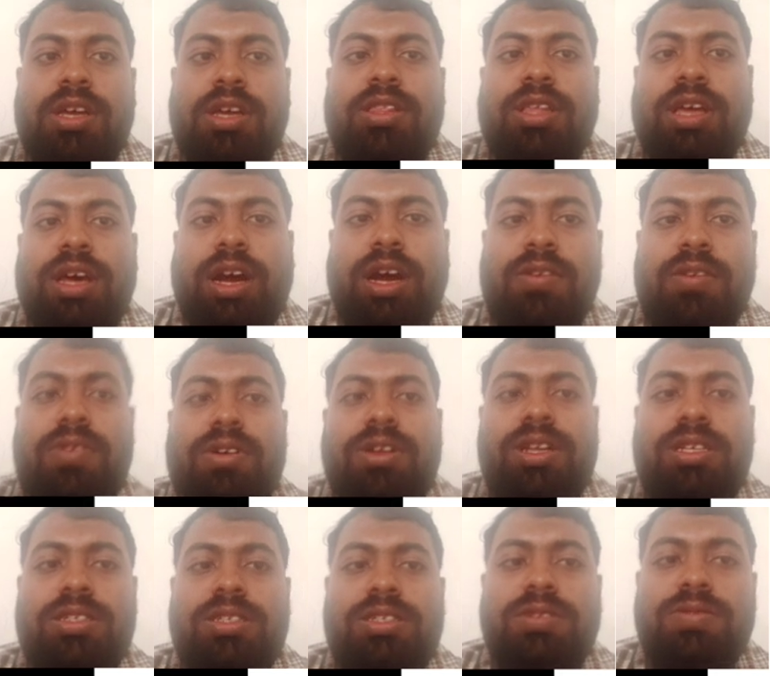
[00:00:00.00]
The
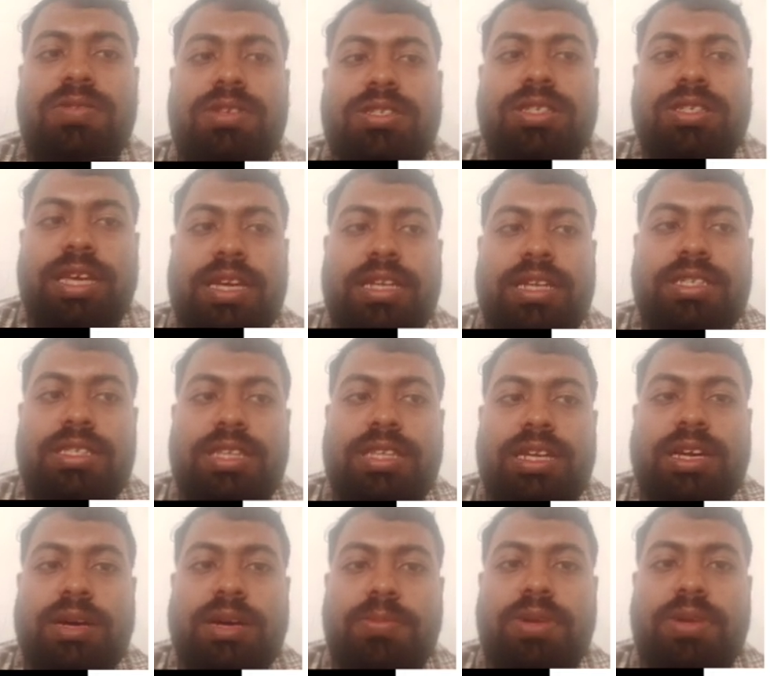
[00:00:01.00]
advantages of this cycle is
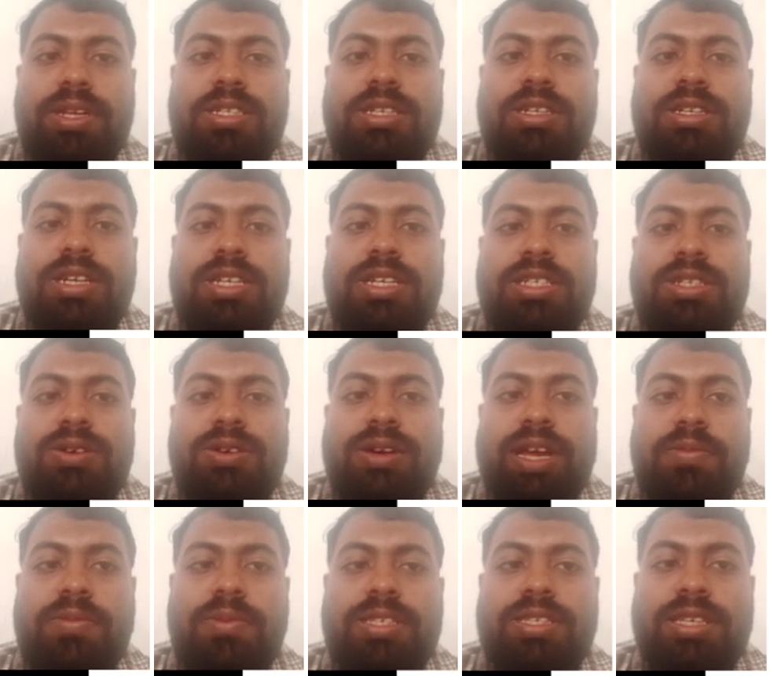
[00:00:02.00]
that compression ratio
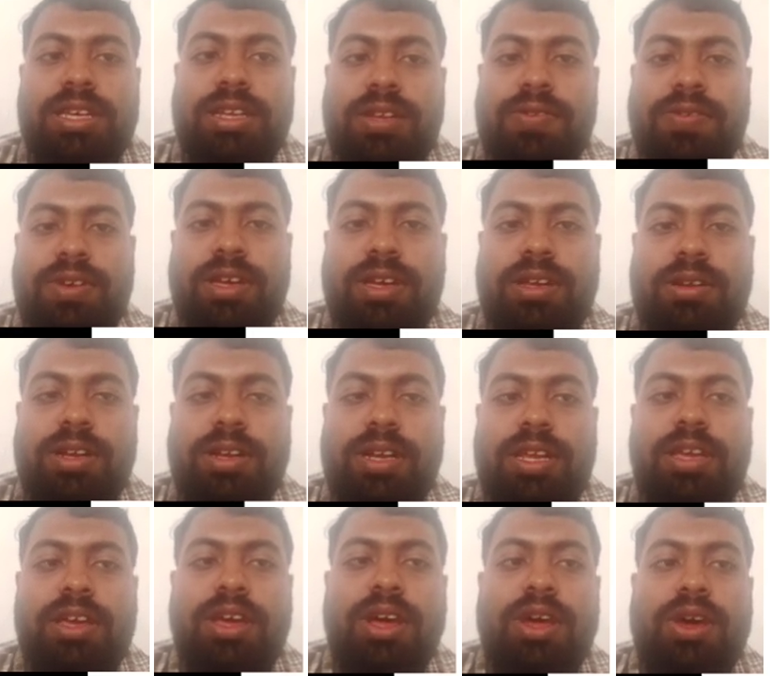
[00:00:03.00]
can be
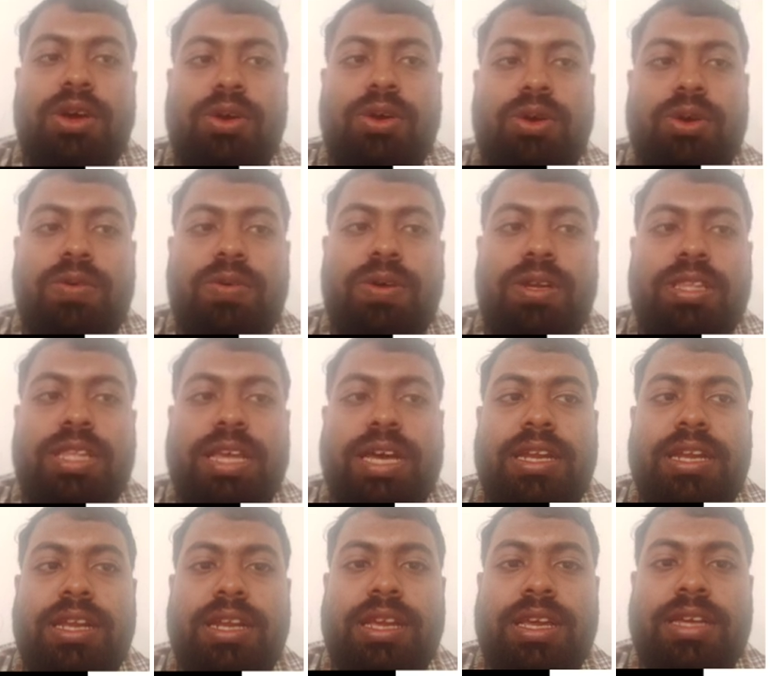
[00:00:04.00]
significantly lower than
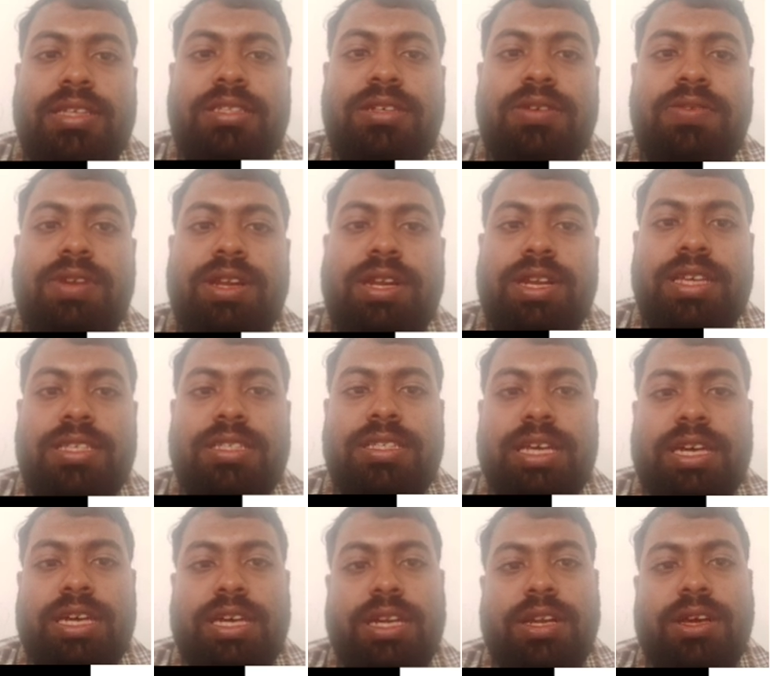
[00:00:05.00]
in case of Linde
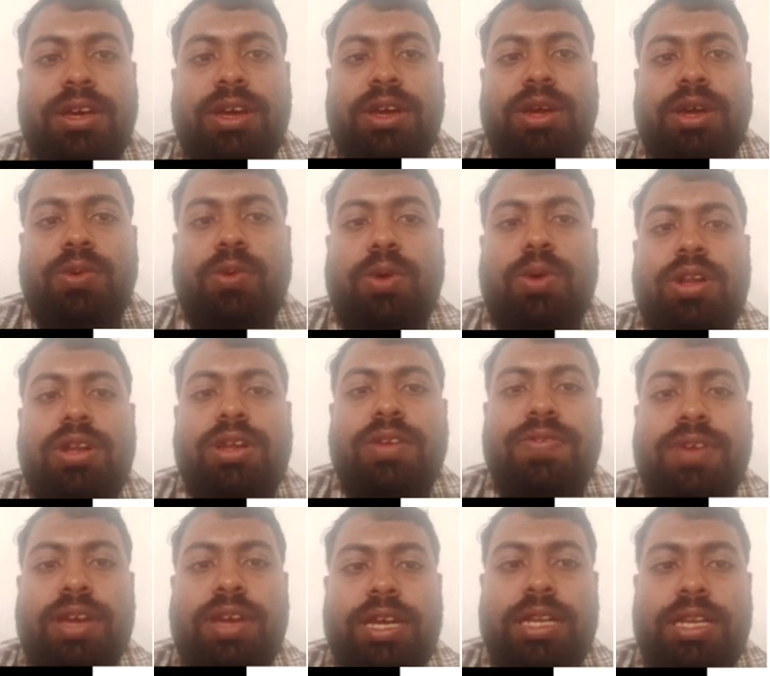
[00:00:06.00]
cycle. One
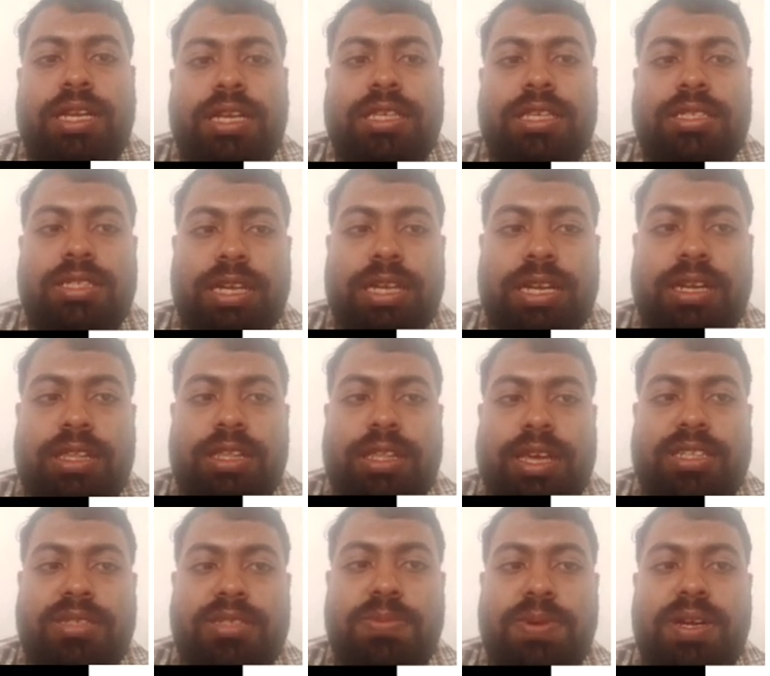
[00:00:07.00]
difficulty is that the
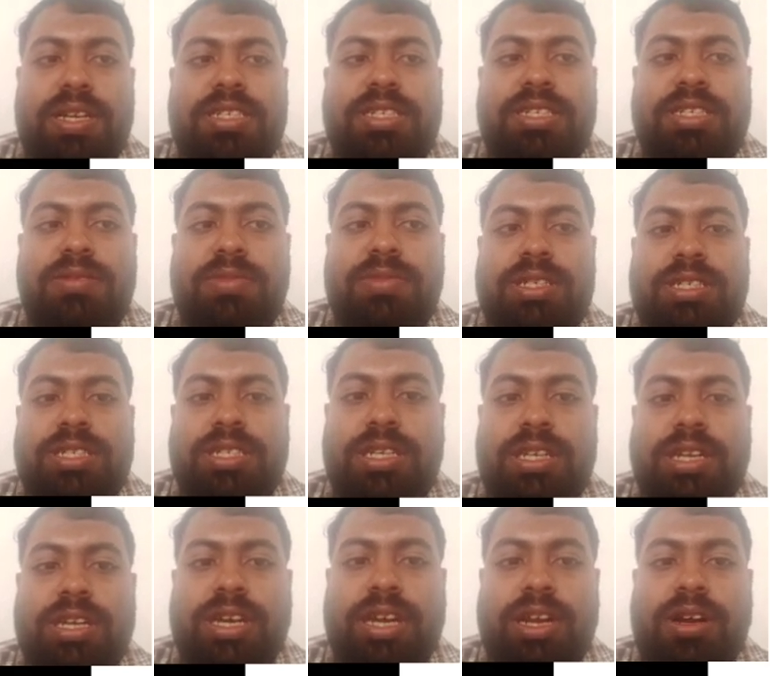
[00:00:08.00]
expansion
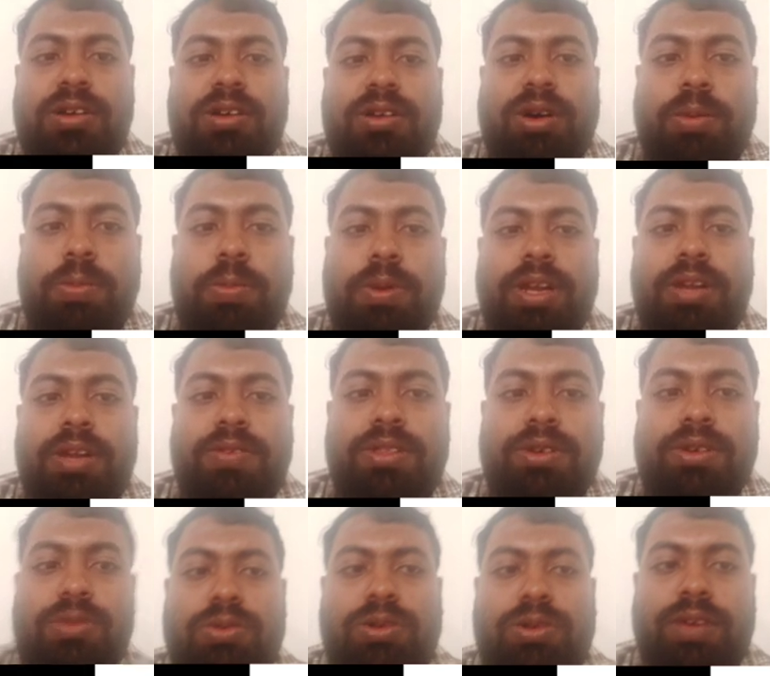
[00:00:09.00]
machine cannot operate
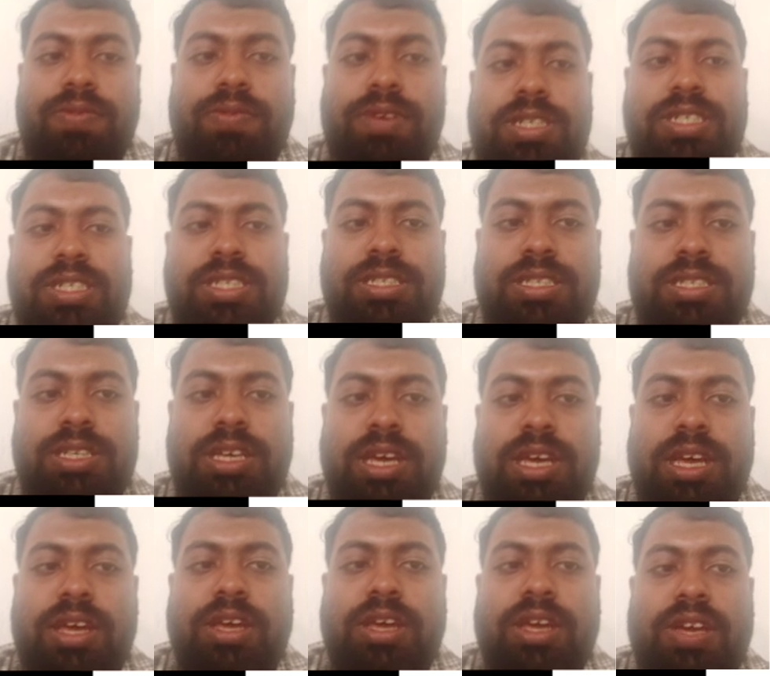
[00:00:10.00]
with good efficiency
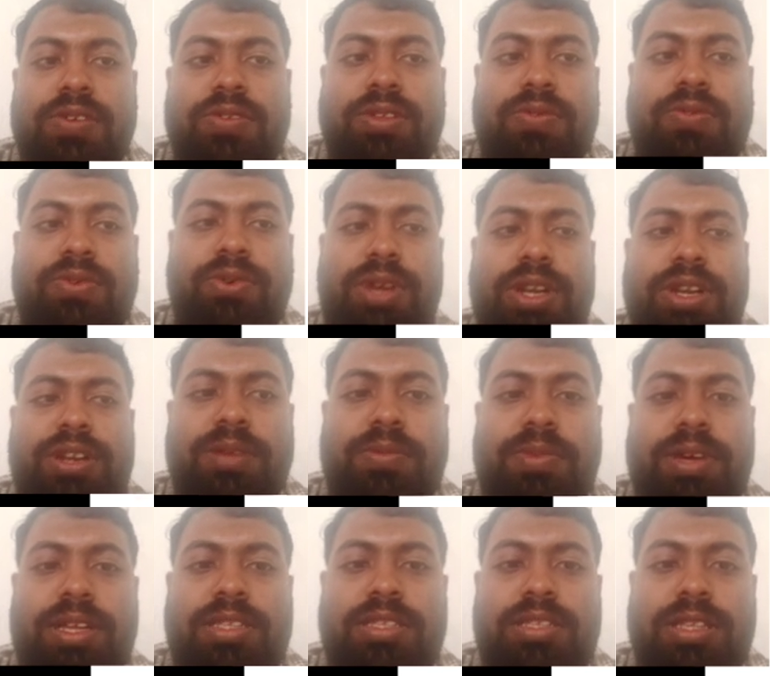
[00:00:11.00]
if the fluid
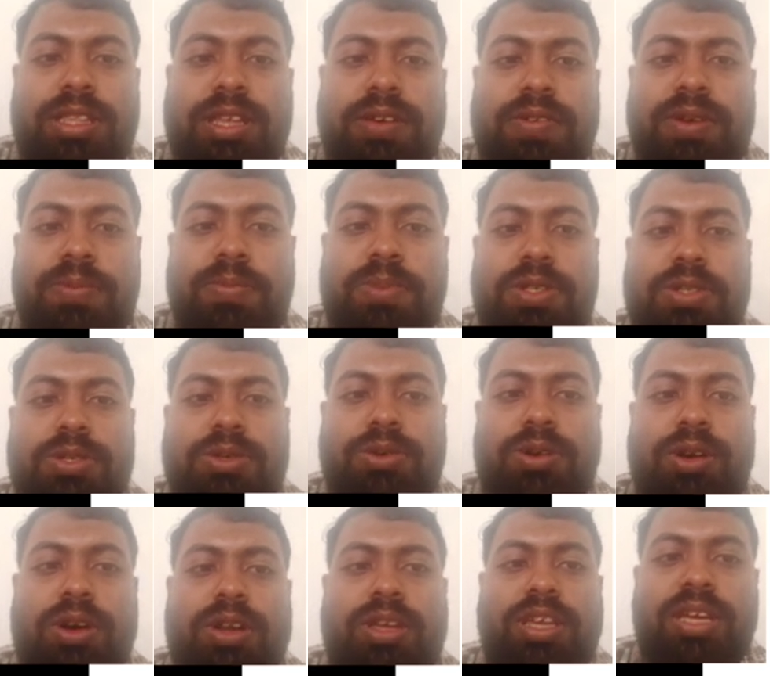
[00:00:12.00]
remains in the vapor
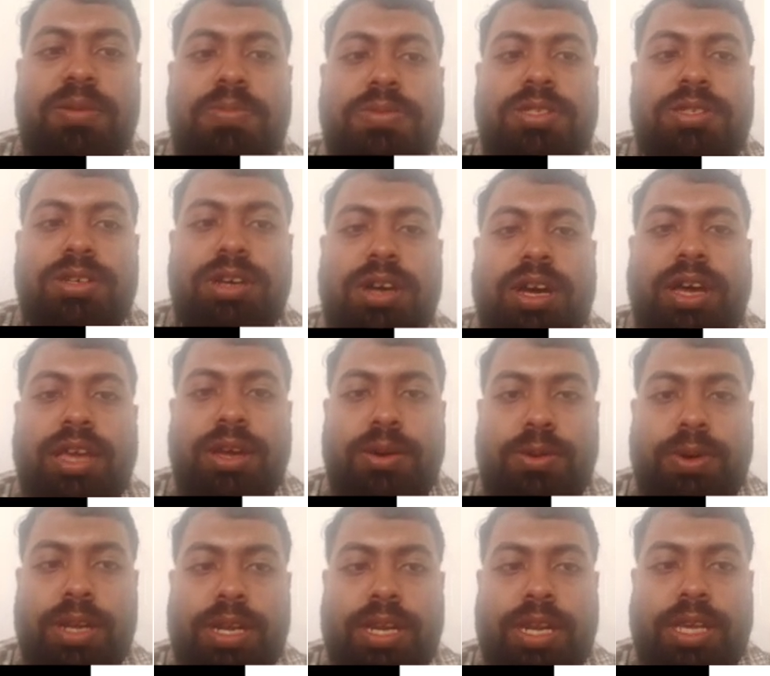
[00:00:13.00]
zone or keeps a high
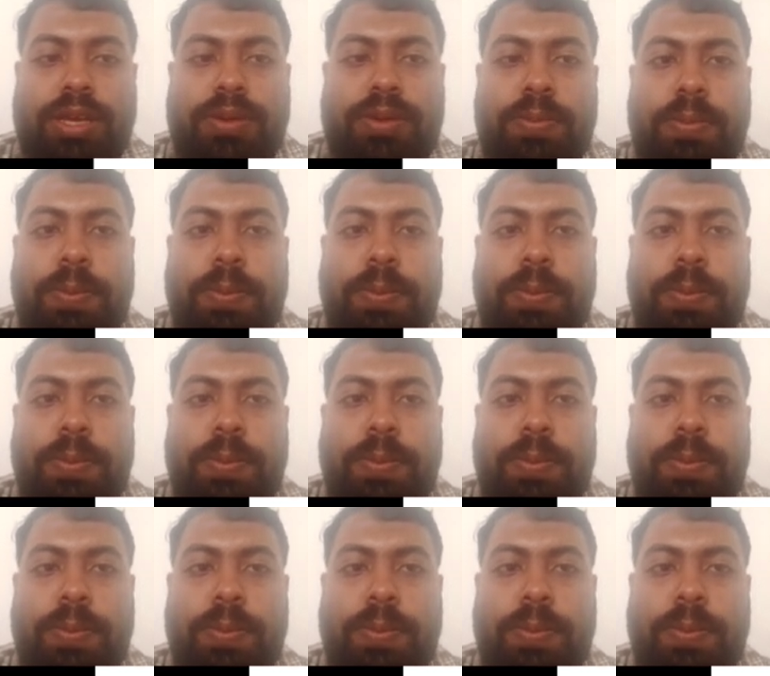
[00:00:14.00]
quality.